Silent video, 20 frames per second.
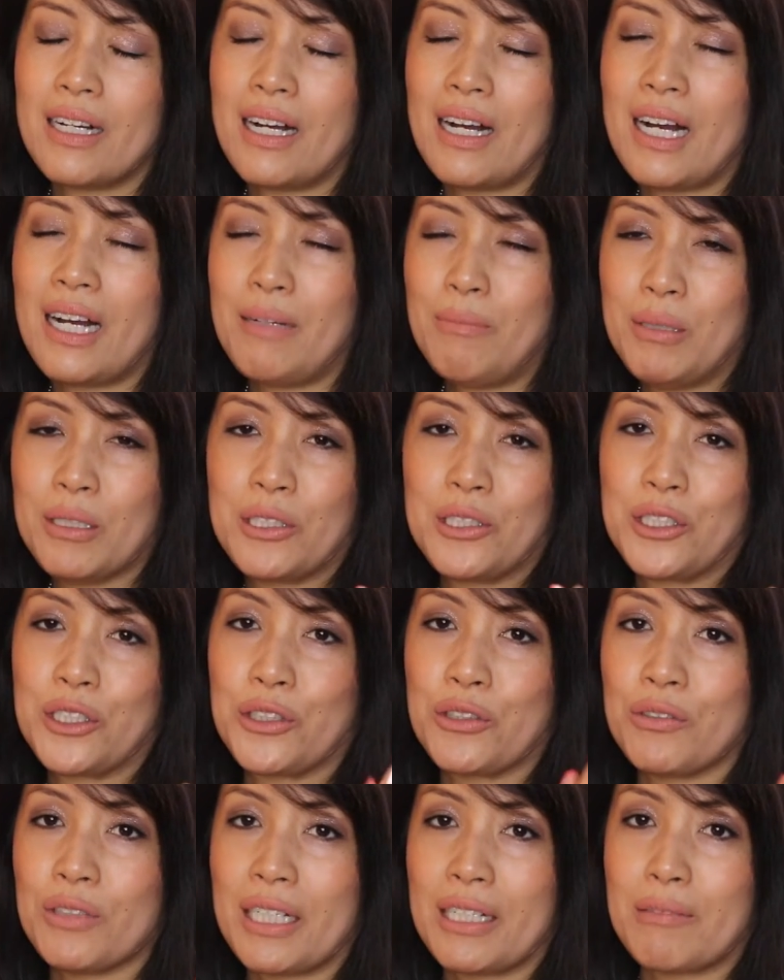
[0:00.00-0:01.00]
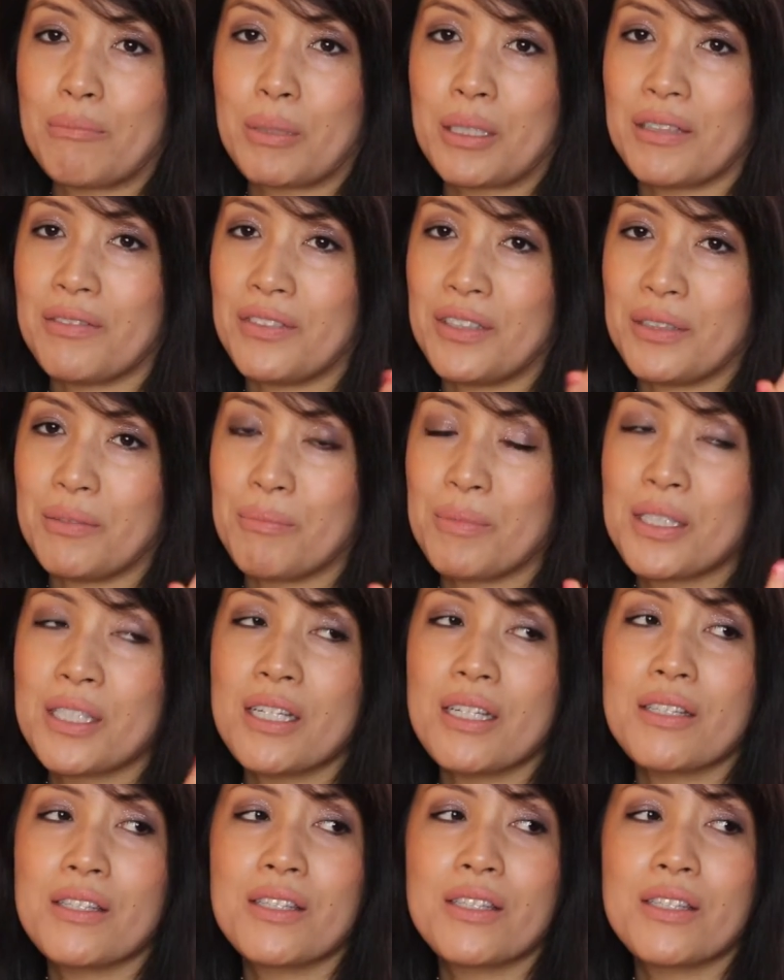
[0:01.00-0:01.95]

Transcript: I'm allergic to a lot of perfumes,